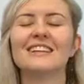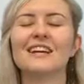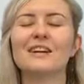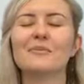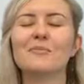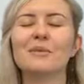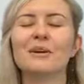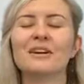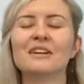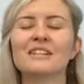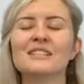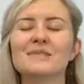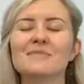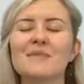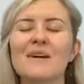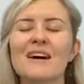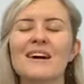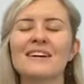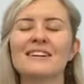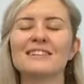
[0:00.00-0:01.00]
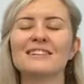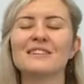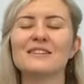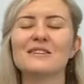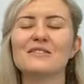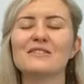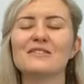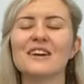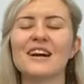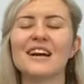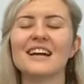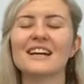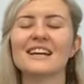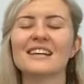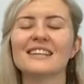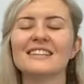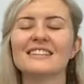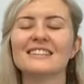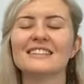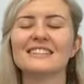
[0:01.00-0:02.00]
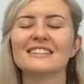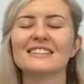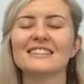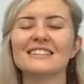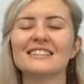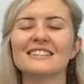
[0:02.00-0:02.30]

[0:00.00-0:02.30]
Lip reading: it bring a smile to your face.